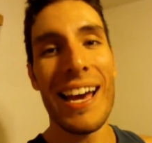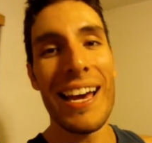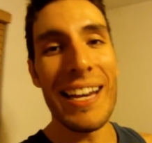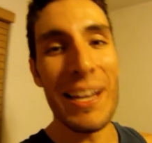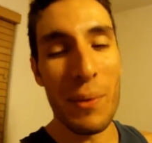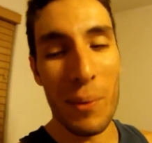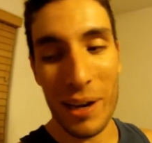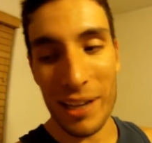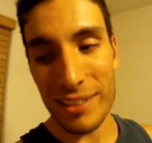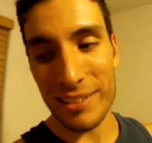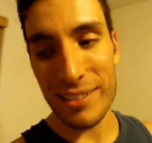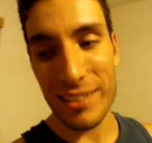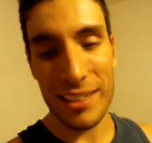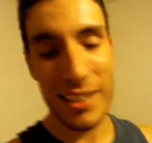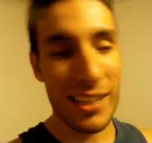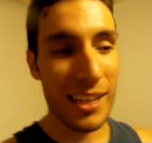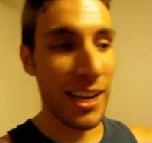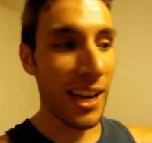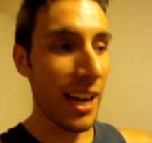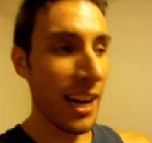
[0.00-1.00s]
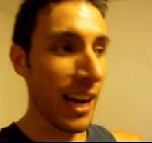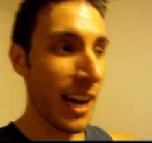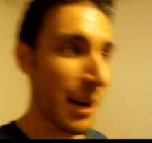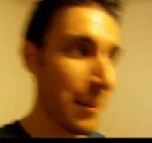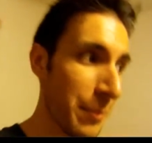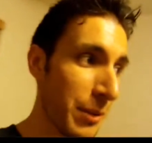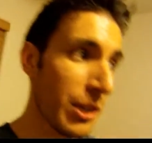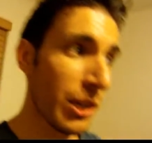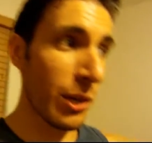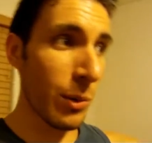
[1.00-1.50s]
Anyways,
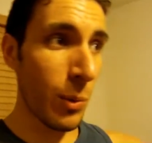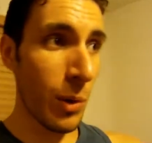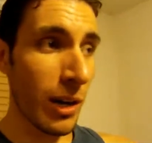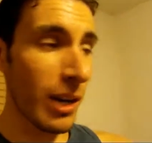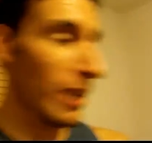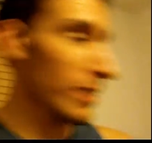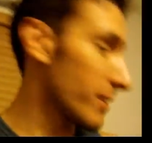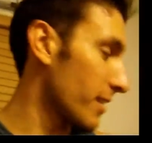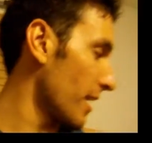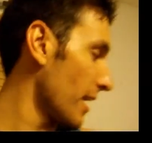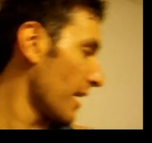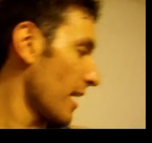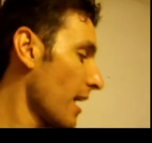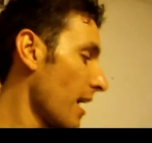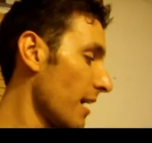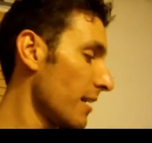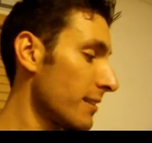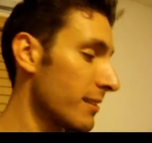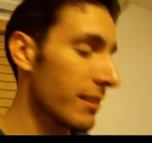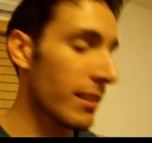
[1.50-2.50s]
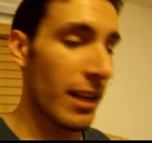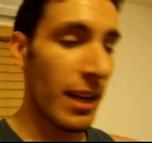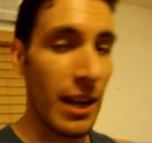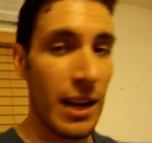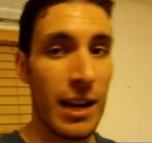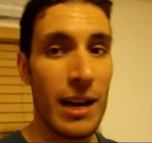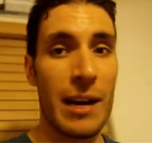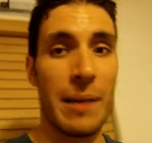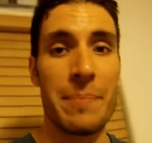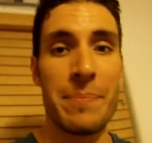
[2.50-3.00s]
good workout today, guys.
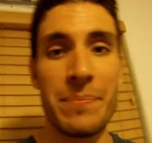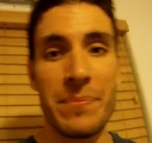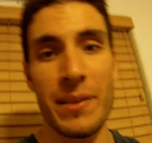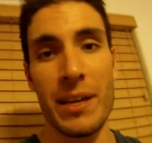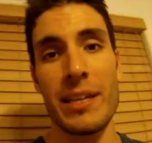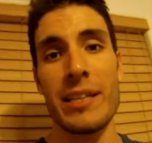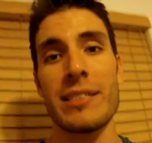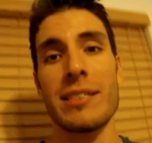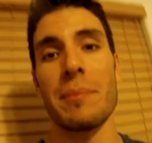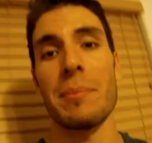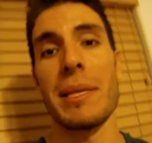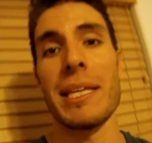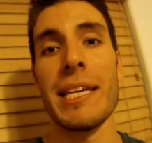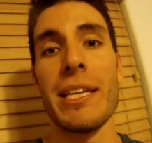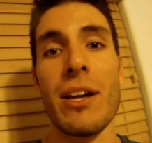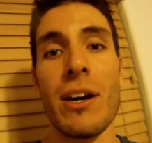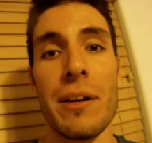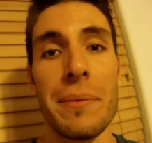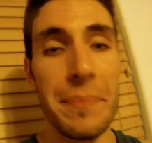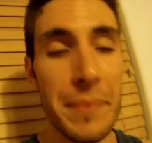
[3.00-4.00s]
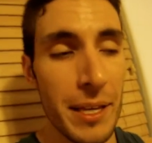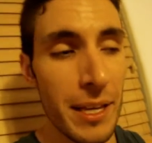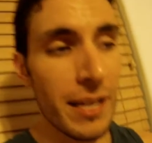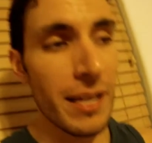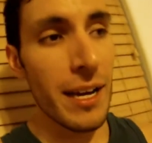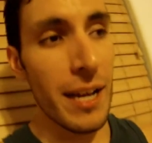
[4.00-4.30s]
I need some lean on.